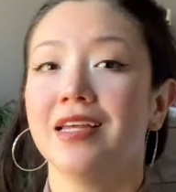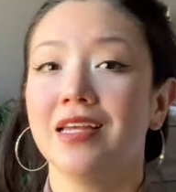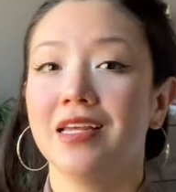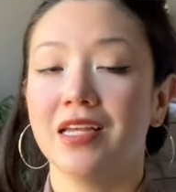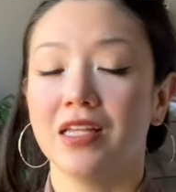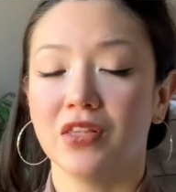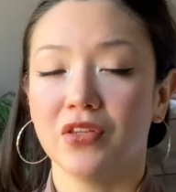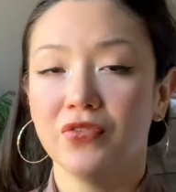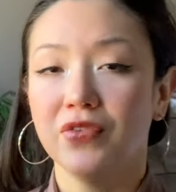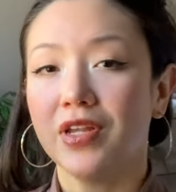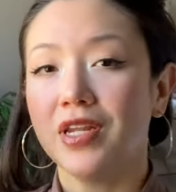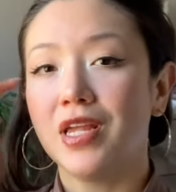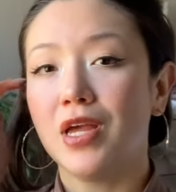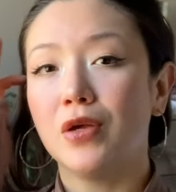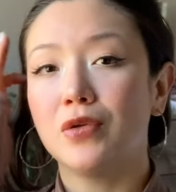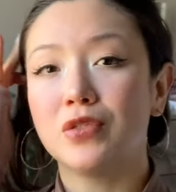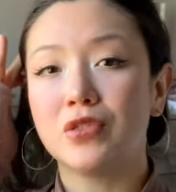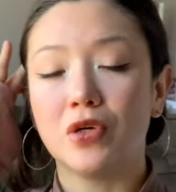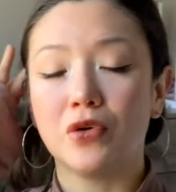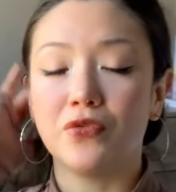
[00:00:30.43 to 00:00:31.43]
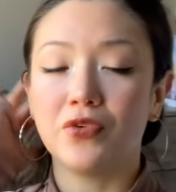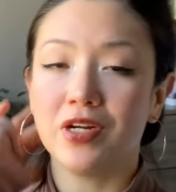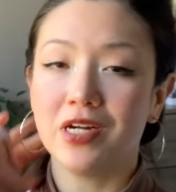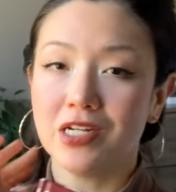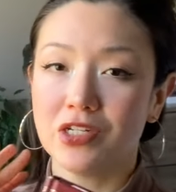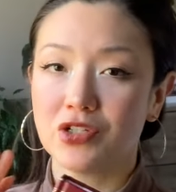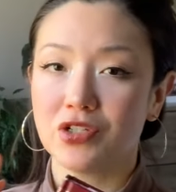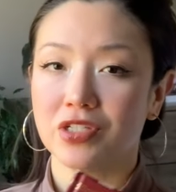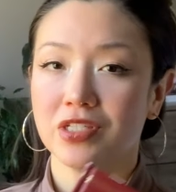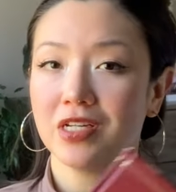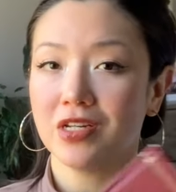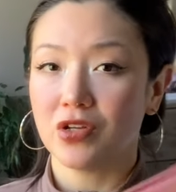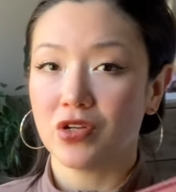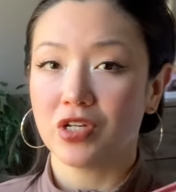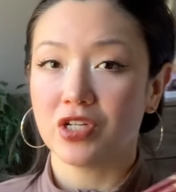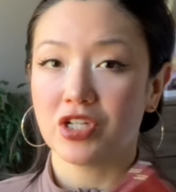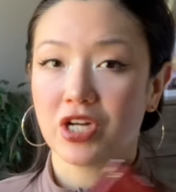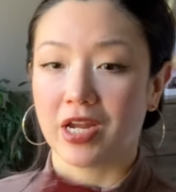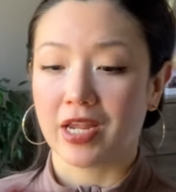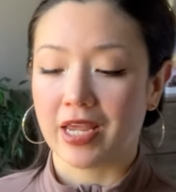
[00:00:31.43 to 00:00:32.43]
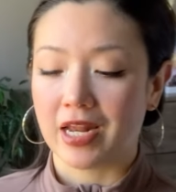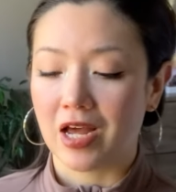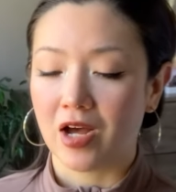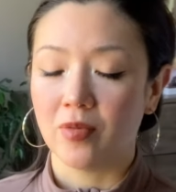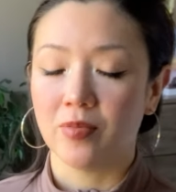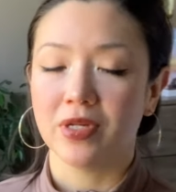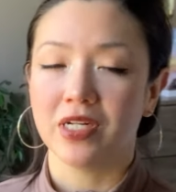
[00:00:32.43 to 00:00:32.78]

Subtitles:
in the video, so if you're interested, you could check it out.